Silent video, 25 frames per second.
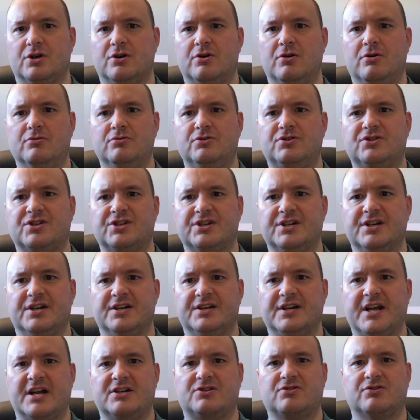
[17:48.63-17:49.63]
don't
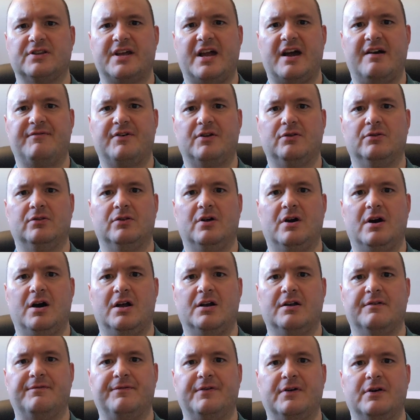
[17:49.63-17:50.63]
uh, naturally have a
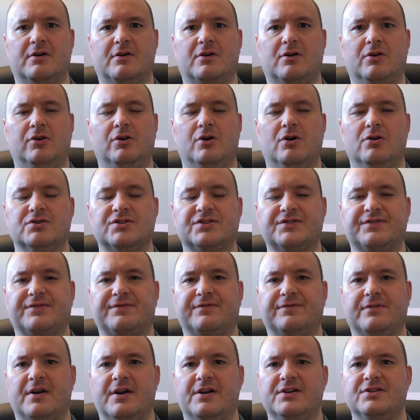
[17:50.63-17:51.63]
lot of uh, close
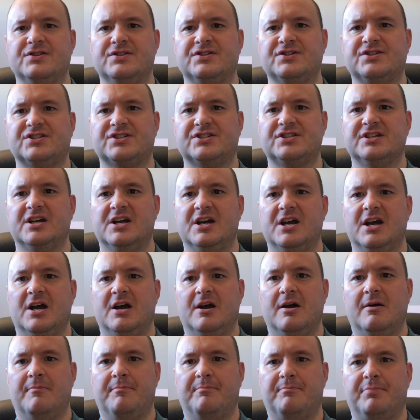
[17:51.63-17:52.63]
friends,
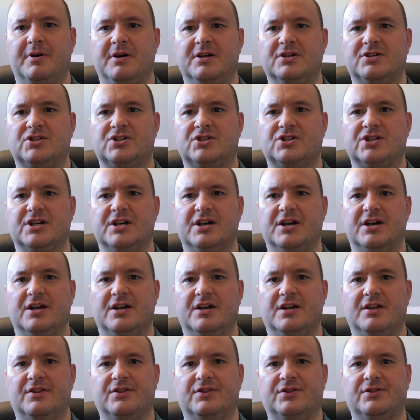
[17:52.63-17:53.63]
but
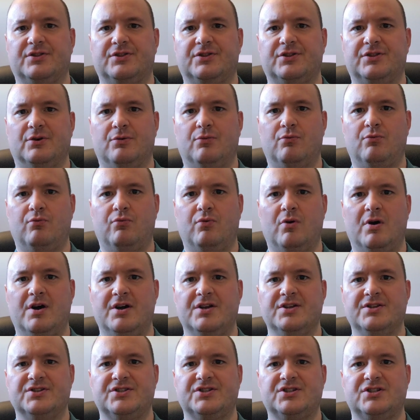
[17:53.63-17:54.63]
uh, the
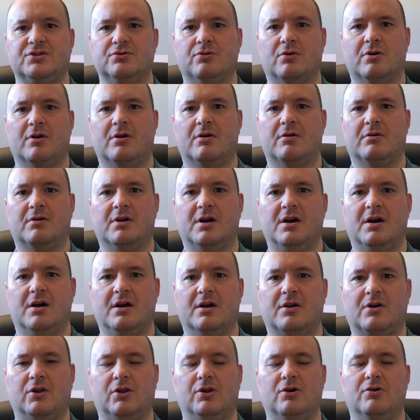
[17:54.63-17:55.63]
ones who are
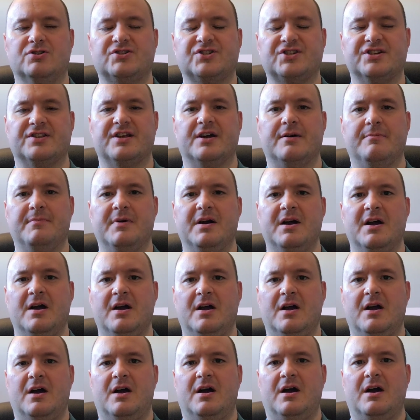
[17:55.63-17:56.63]
uh, close to them,
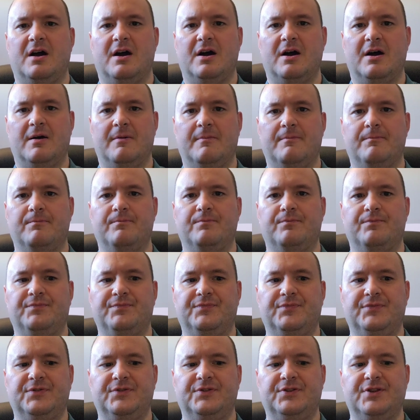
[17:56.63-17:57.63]
um,
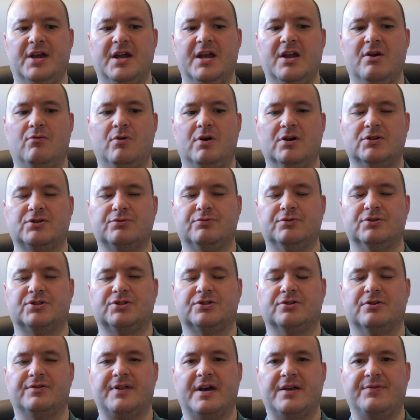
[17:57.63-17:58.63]
they want to
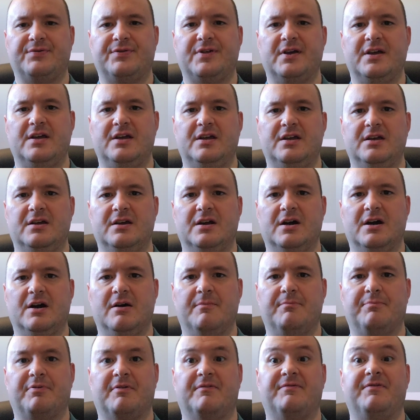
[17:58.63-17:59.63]
ensure that they
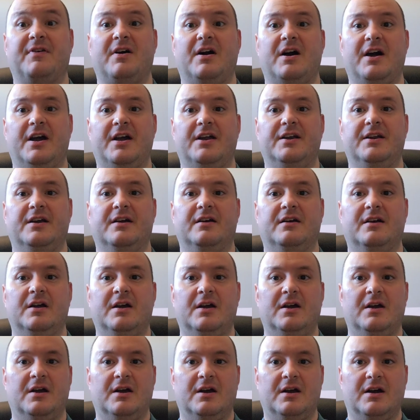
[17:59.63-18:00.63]
uh, provide,
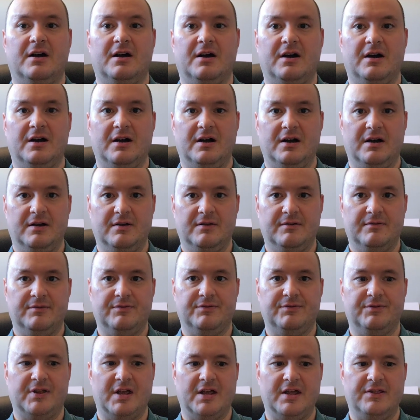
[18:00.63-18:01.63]
uh,
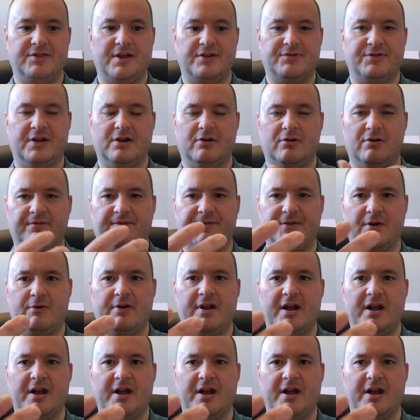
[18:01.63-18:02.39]
they, that they are